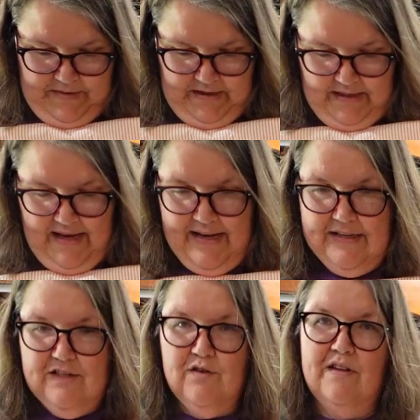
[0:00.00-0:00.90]

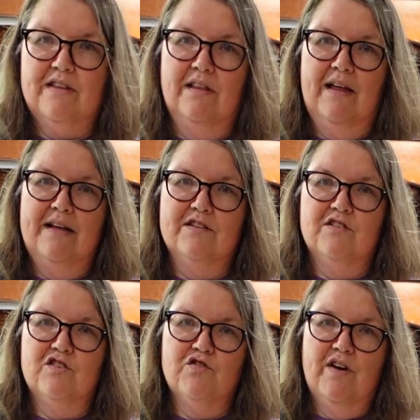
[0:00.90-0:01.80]
lines so that the lines
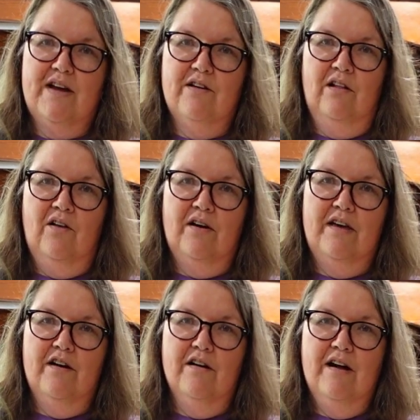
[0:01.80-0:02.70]
are straight along
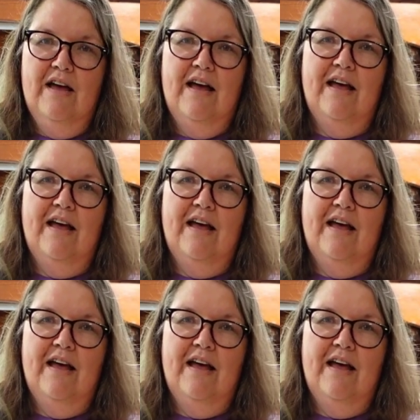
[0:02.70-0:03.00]
here,